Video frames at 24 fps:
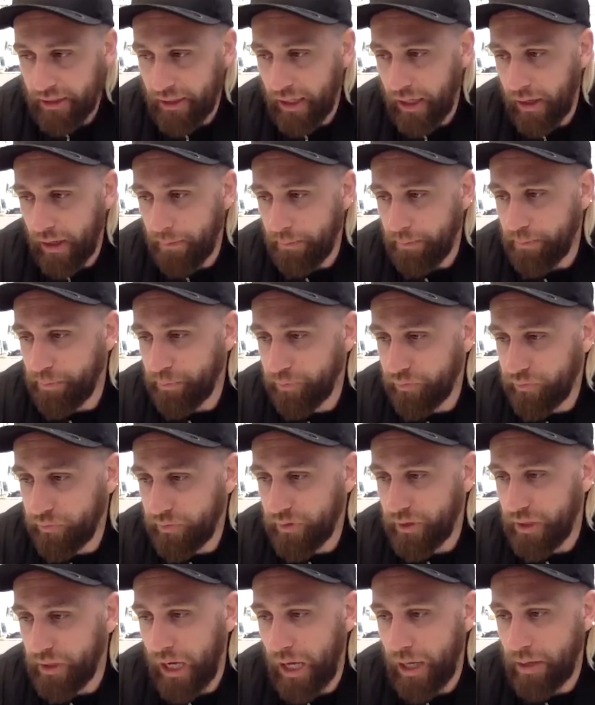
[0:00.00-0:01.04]
I'm
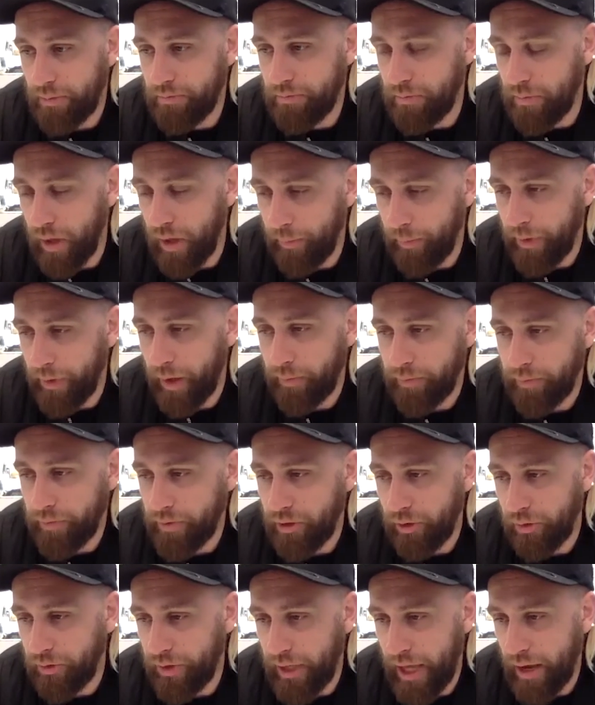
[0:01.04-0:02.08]

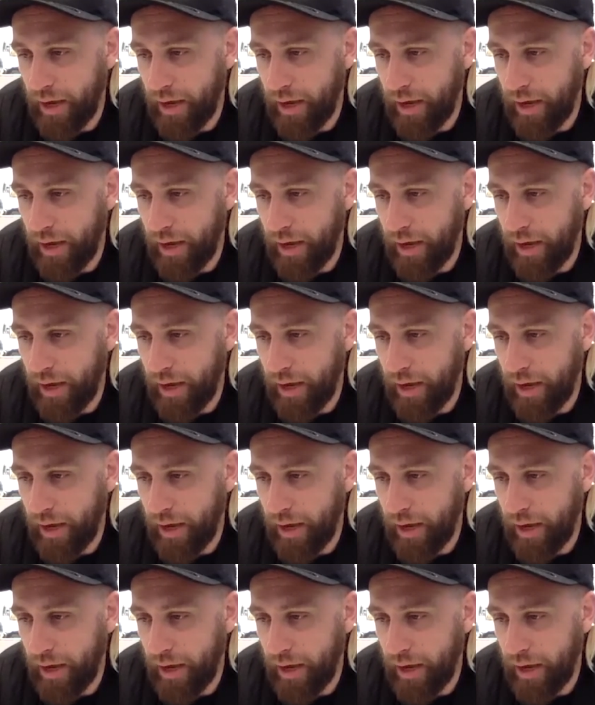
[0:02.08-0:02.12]
you know,